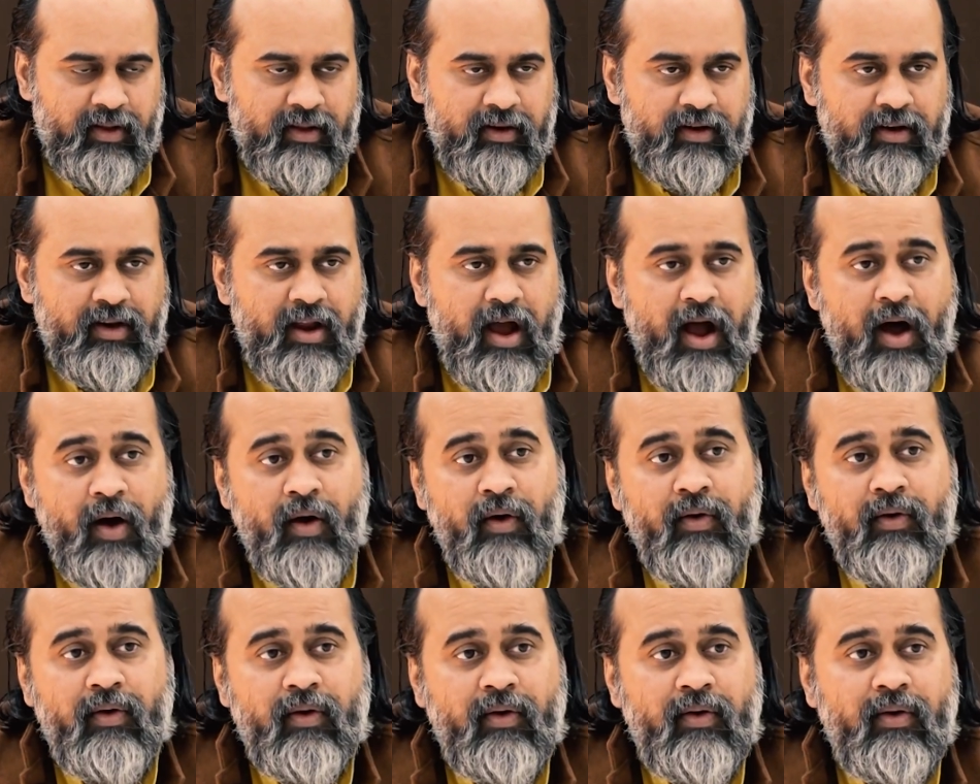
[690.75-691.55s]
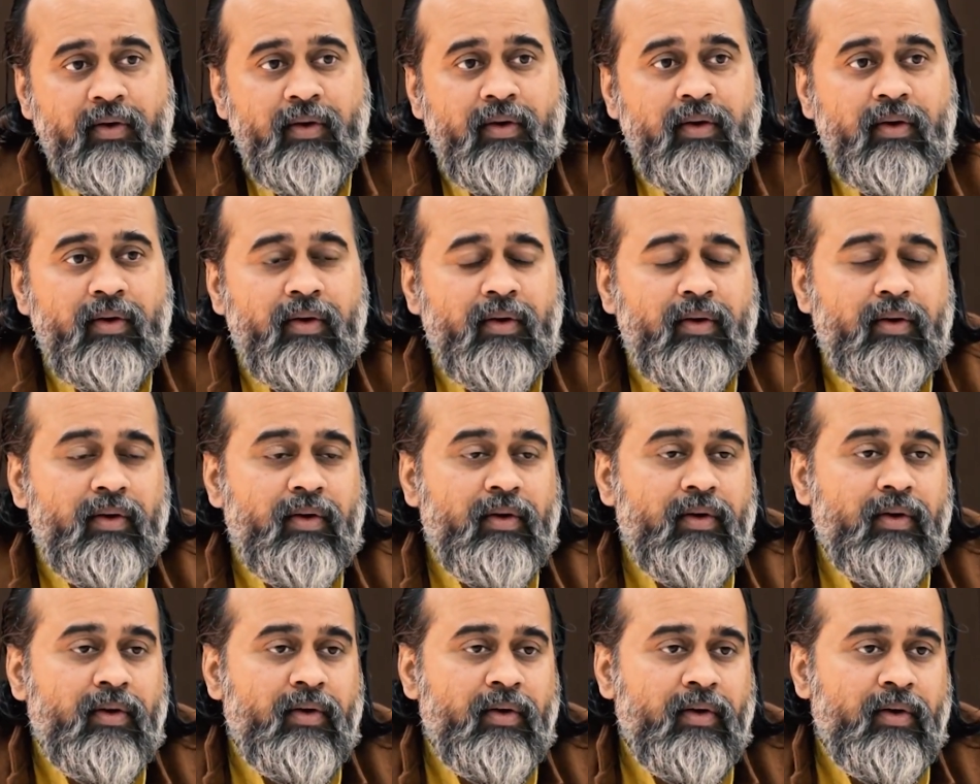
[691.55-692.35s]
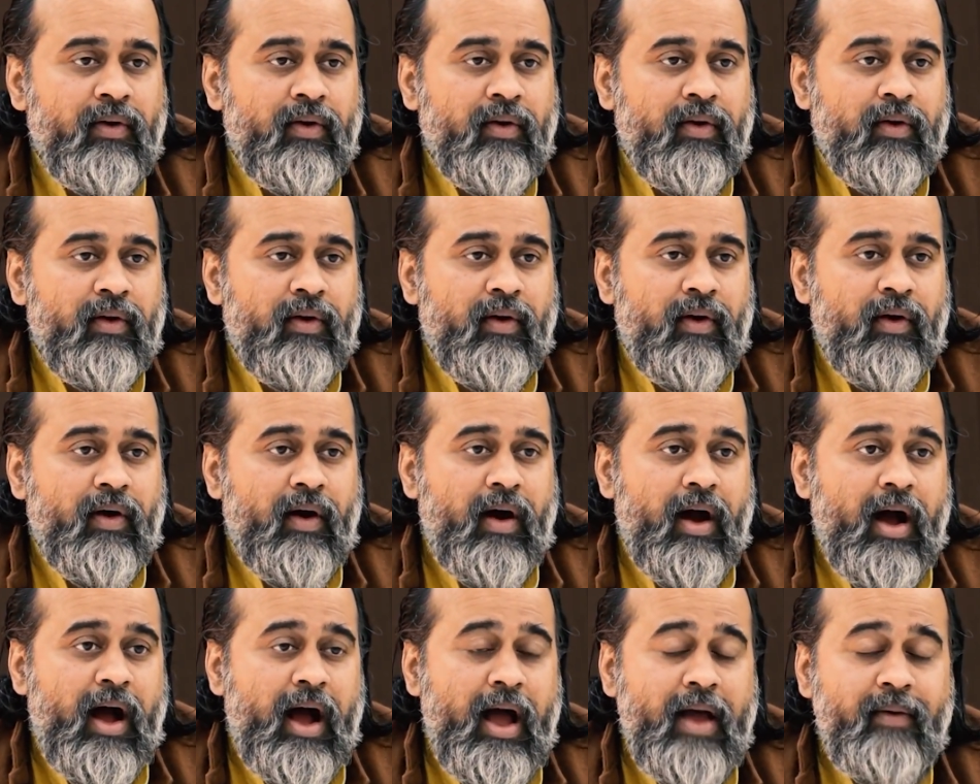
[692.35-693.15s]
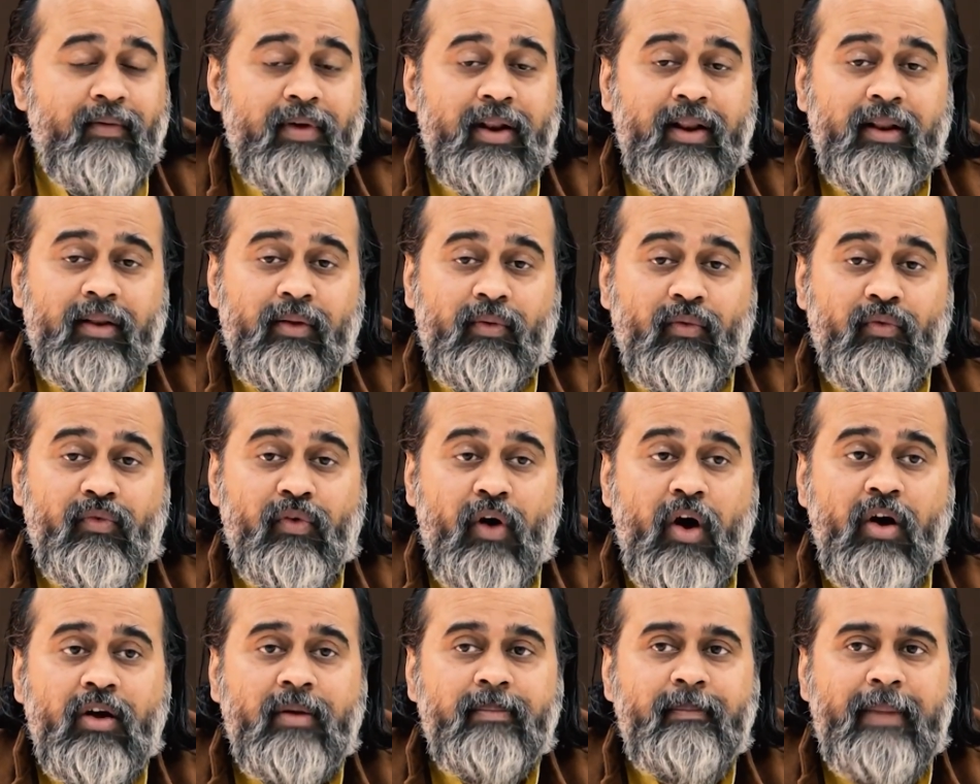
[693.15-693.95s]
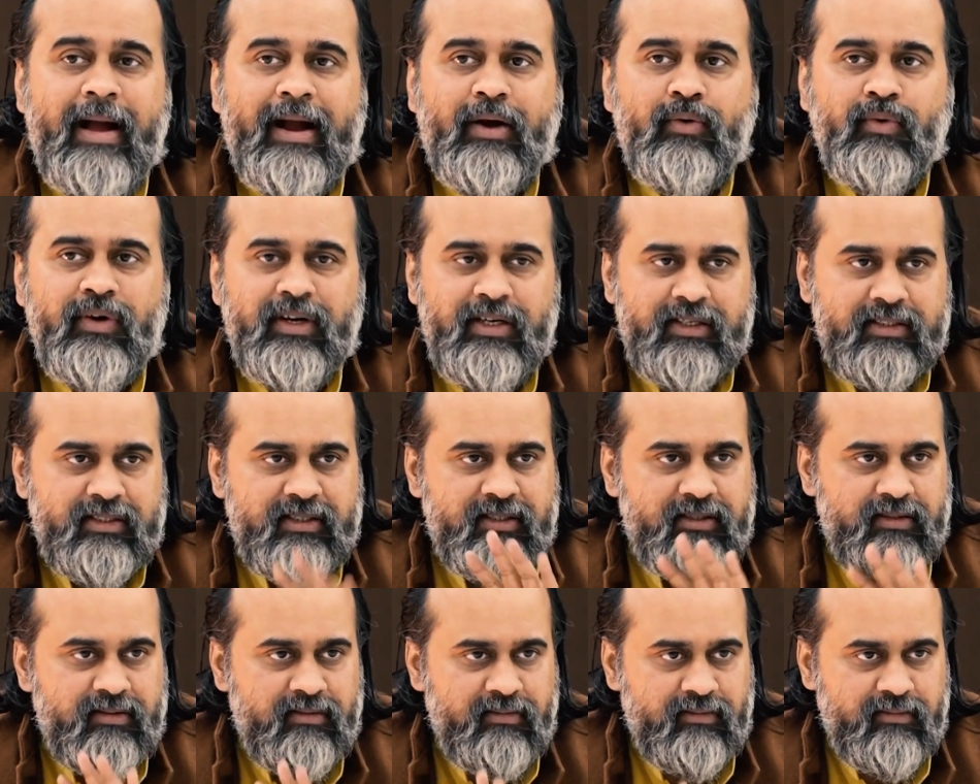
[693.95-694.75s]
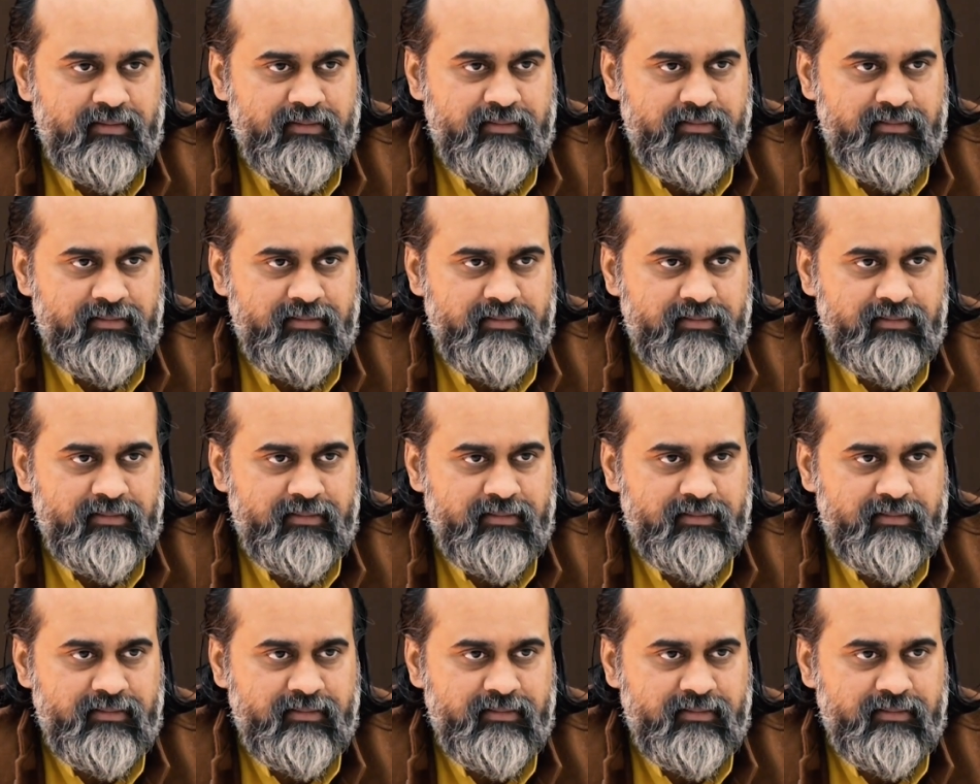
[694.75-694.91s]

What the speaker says: Now I will walk backwards.